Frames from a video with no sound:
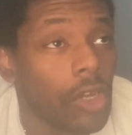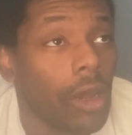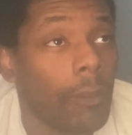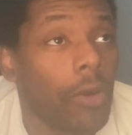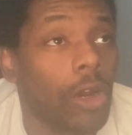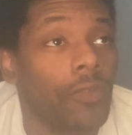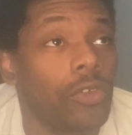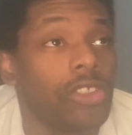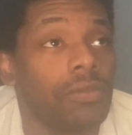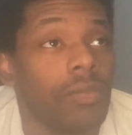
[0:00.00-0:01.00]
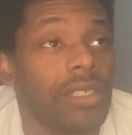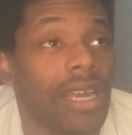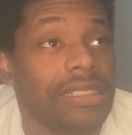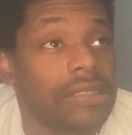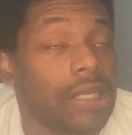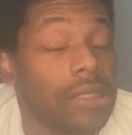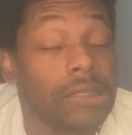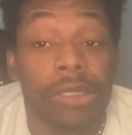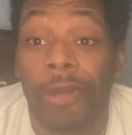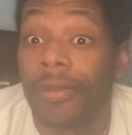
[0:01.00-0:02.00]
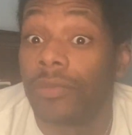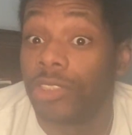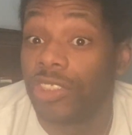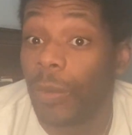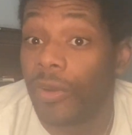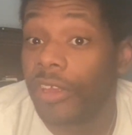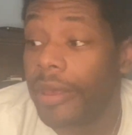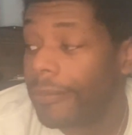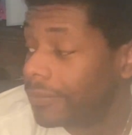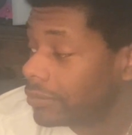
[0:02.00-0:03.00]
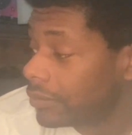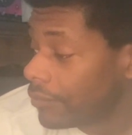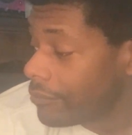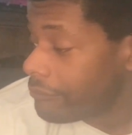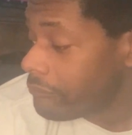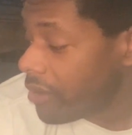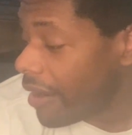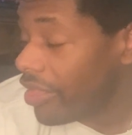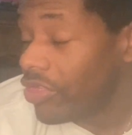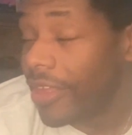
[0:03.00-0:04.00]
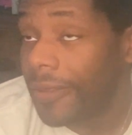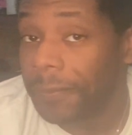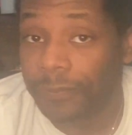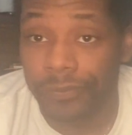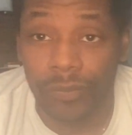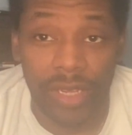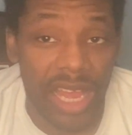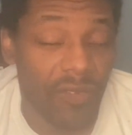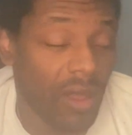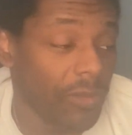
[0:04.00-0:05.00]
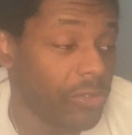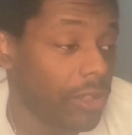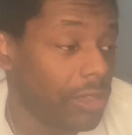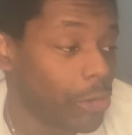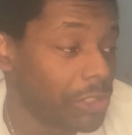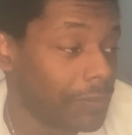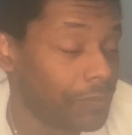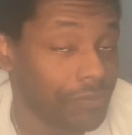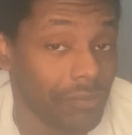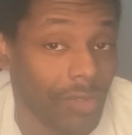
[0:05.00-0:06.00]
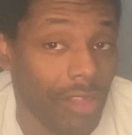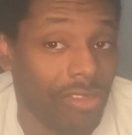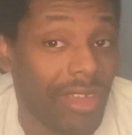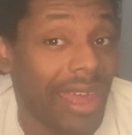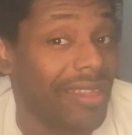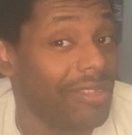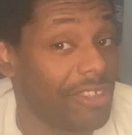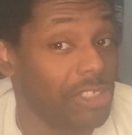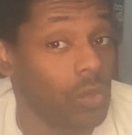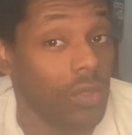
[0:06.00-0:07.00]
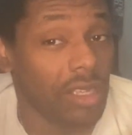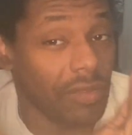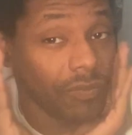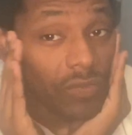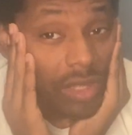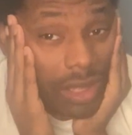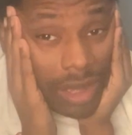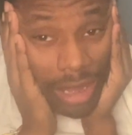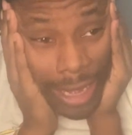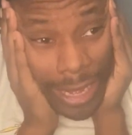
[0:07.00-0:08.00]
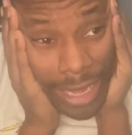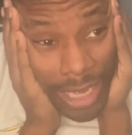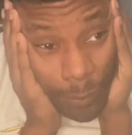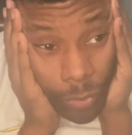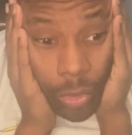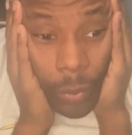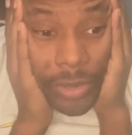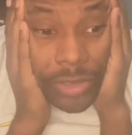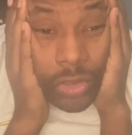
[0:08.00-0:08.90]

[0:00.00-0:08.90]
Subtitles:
Marvel's Midnight Suns. It's super good. I think I've come to this conclusion that this week I am going